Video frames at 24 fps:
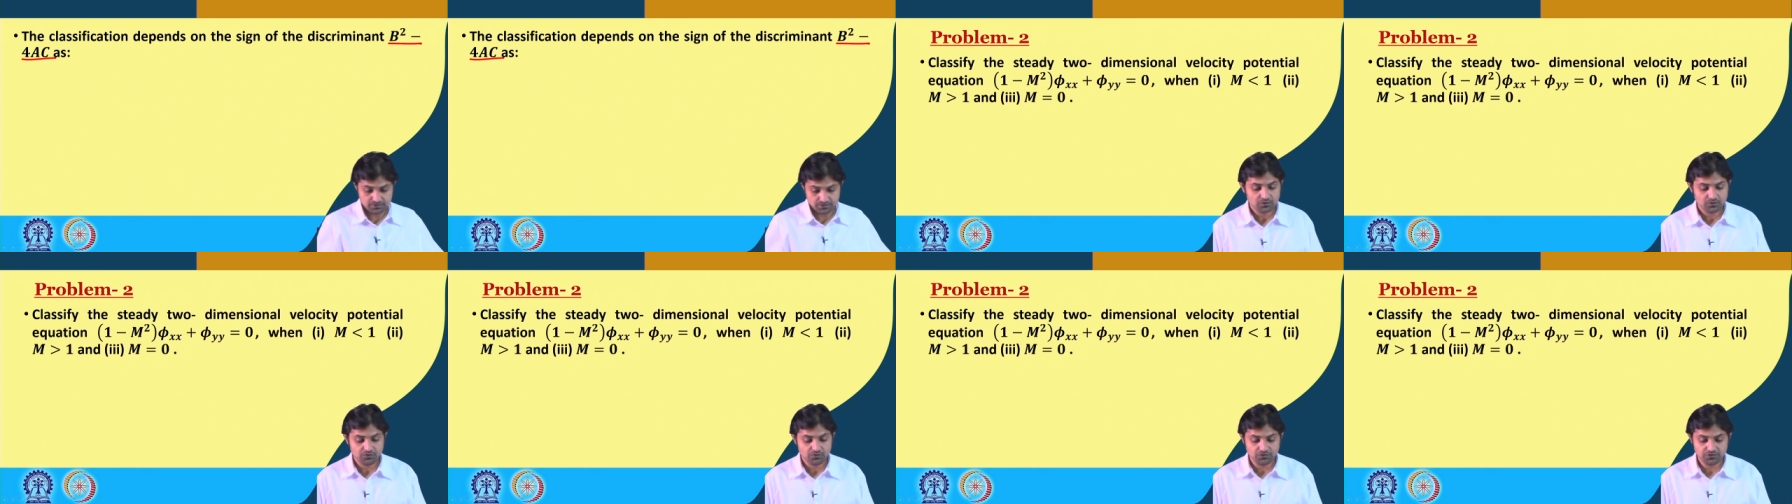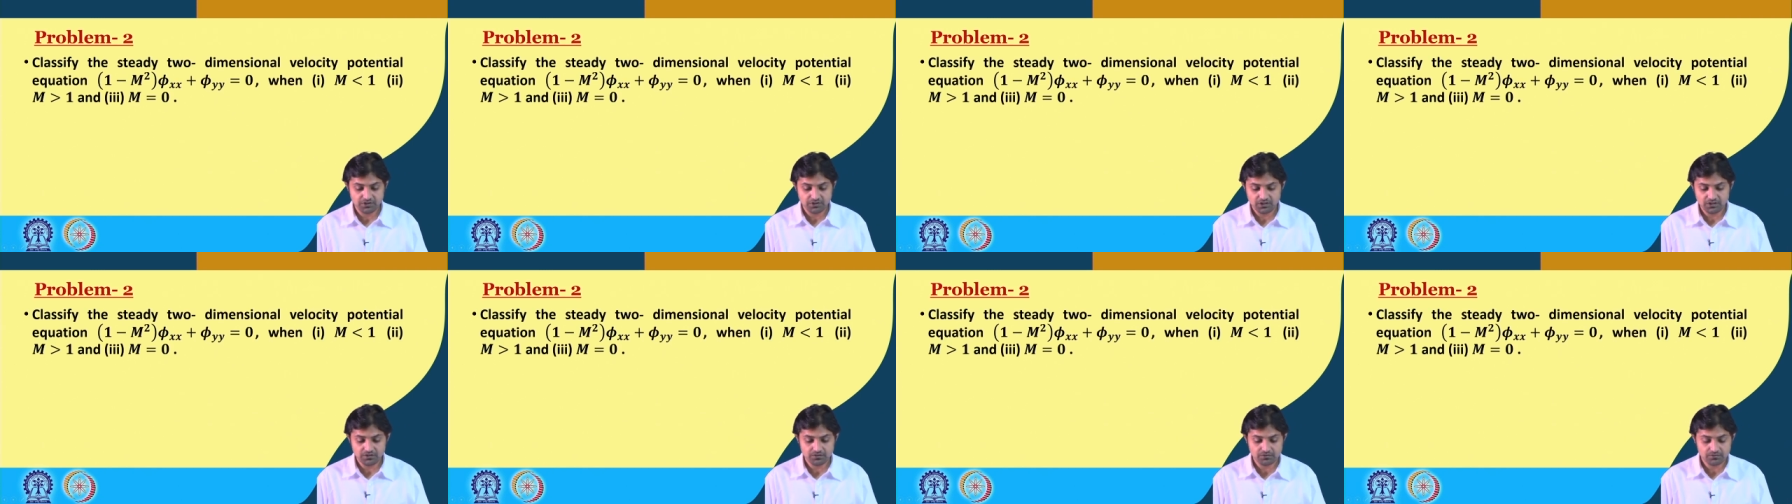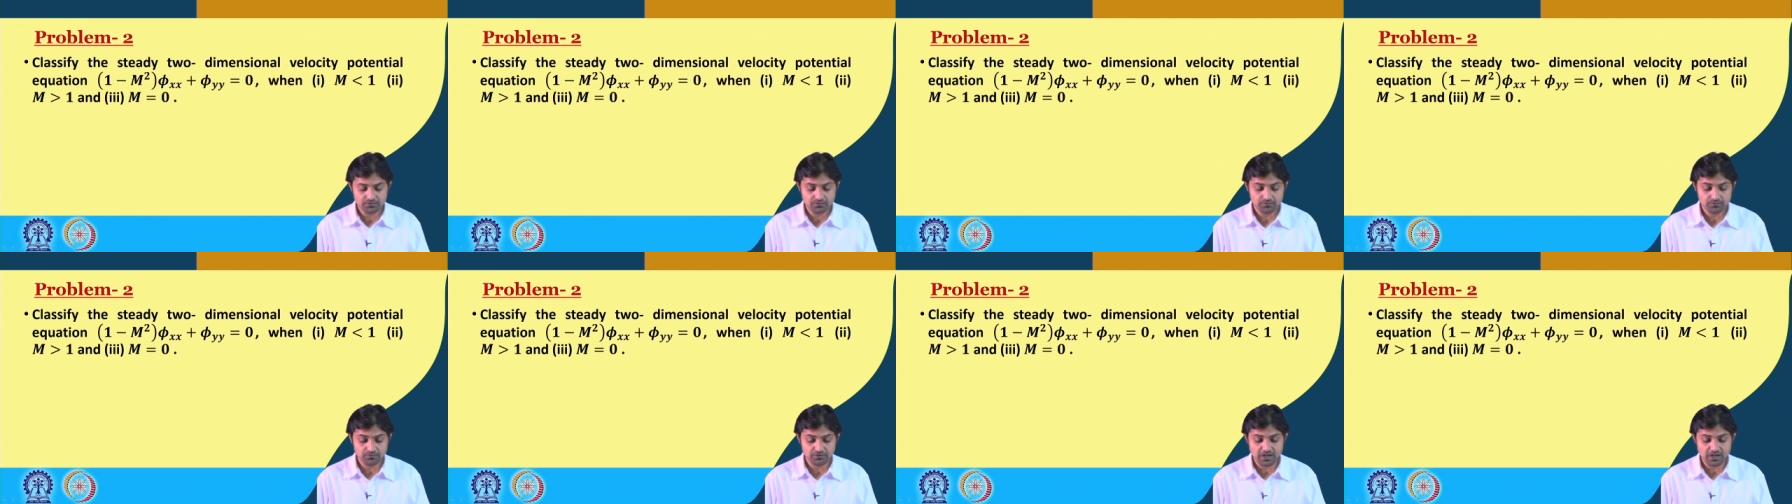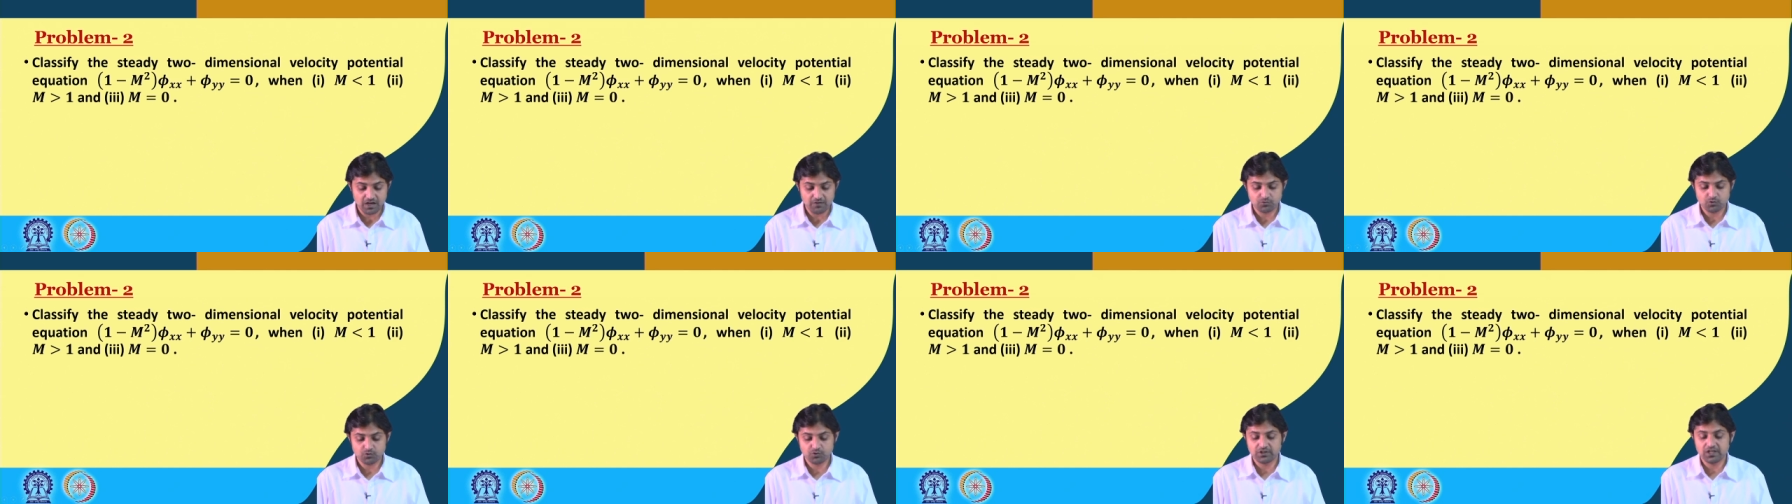so, see we
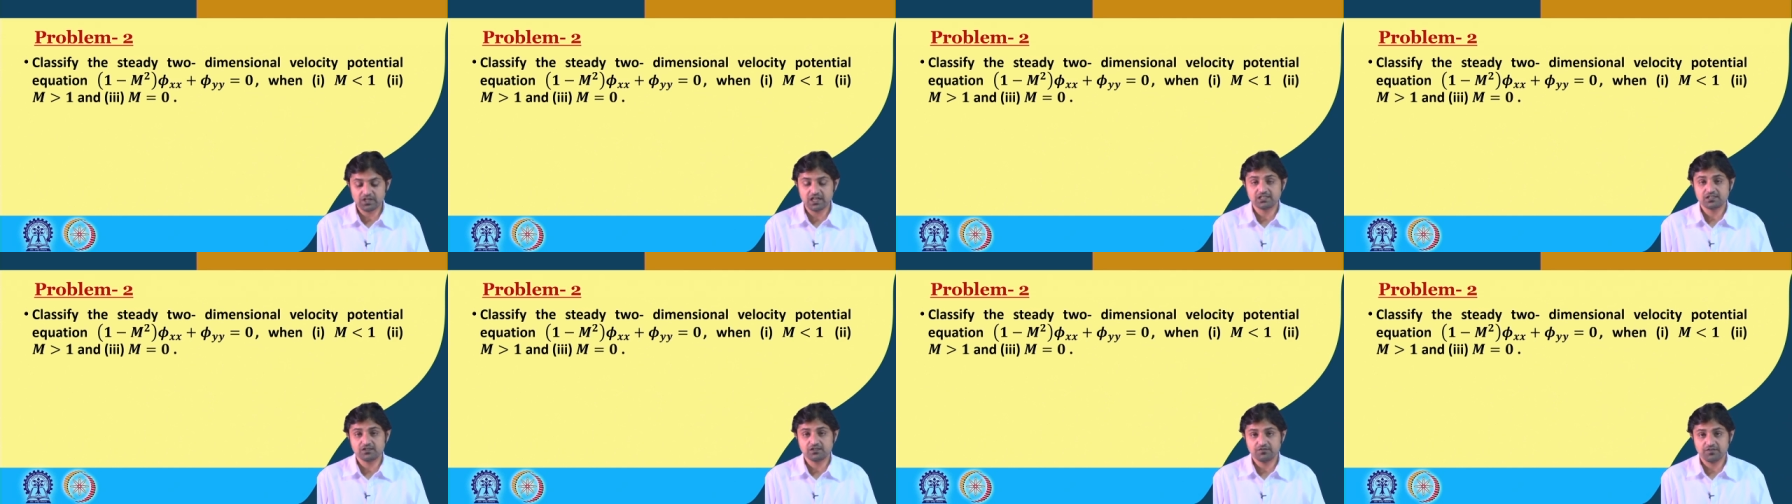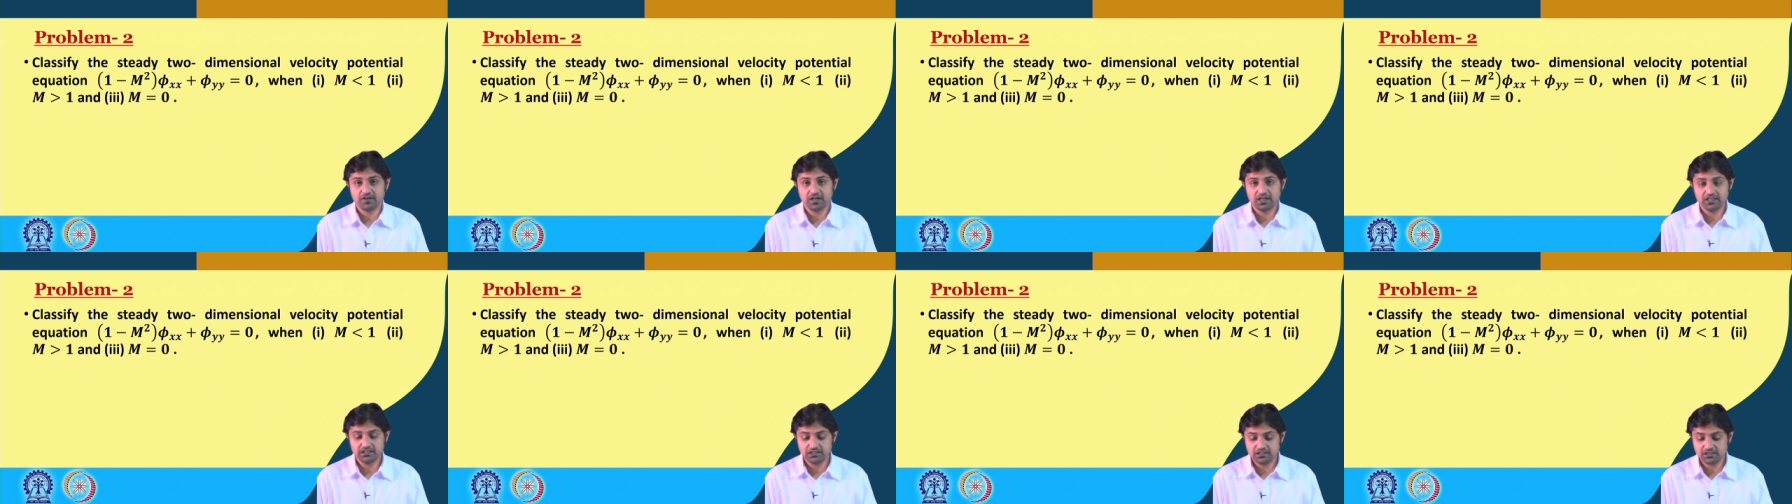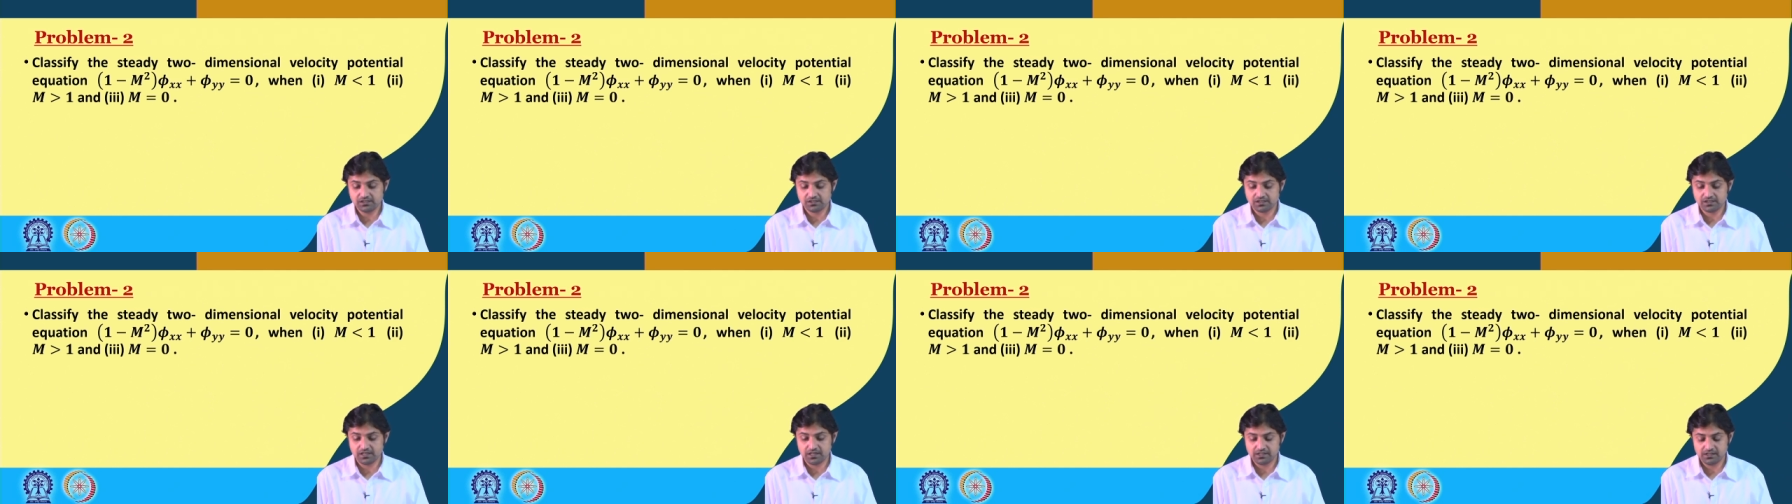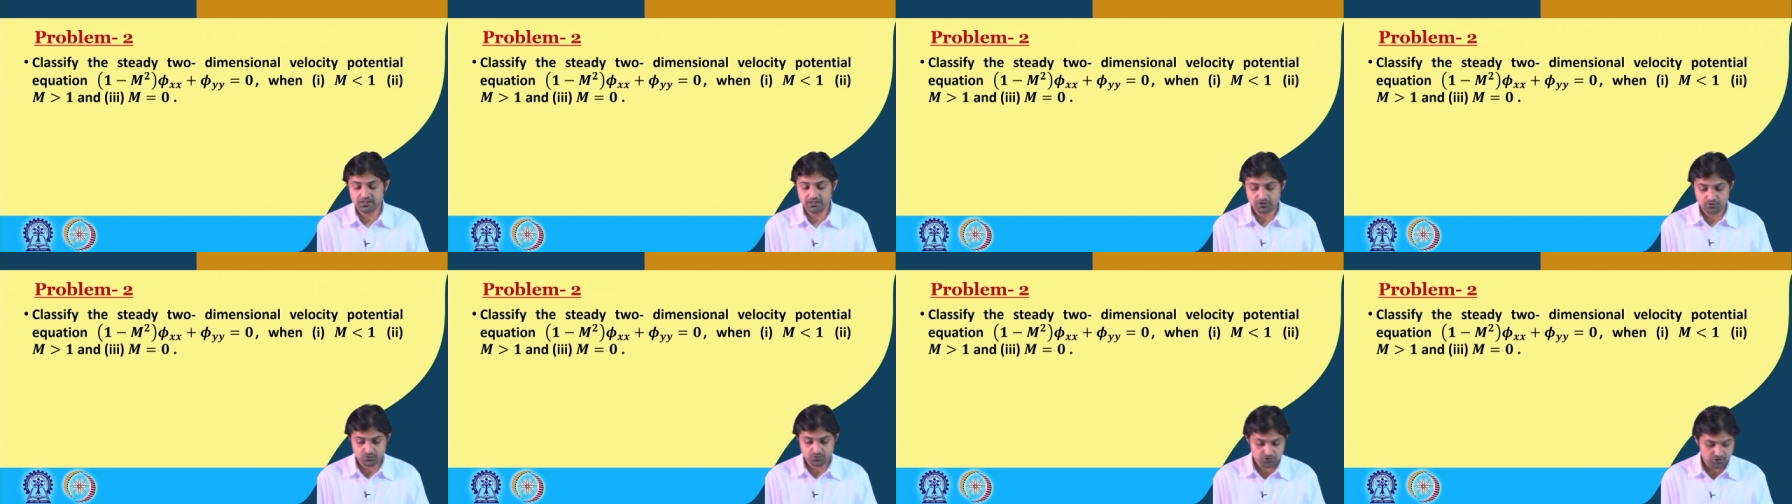have to classify the
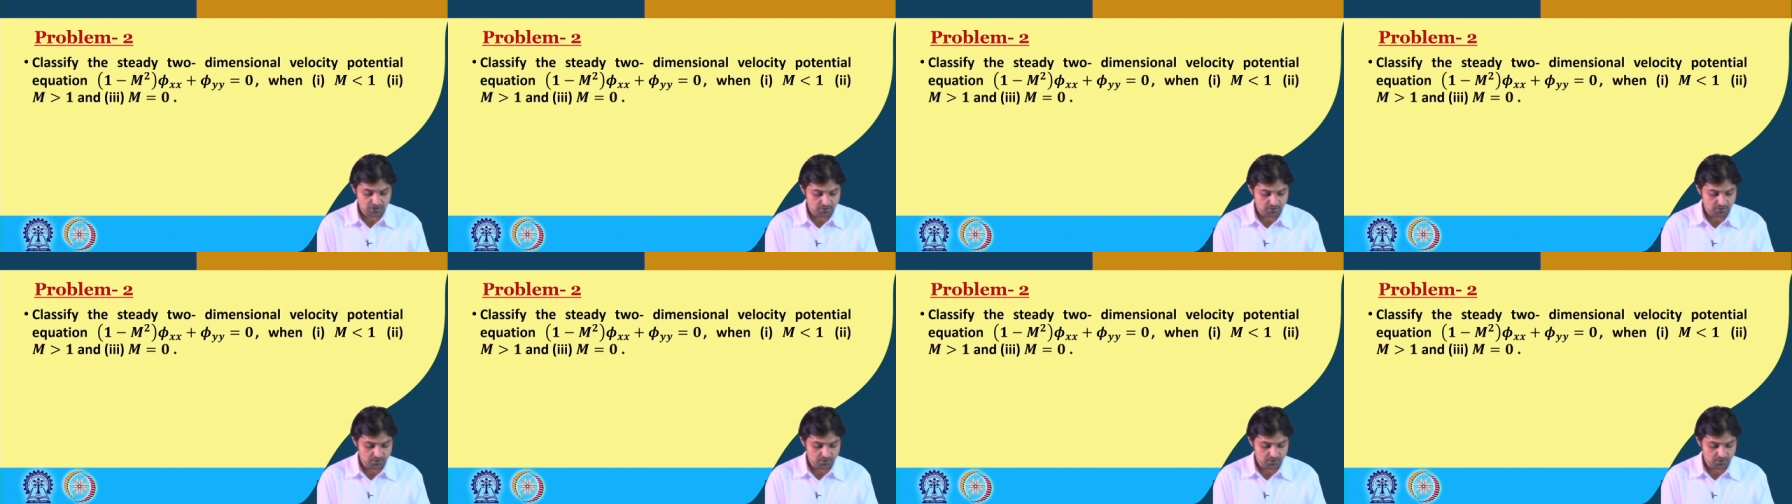steady two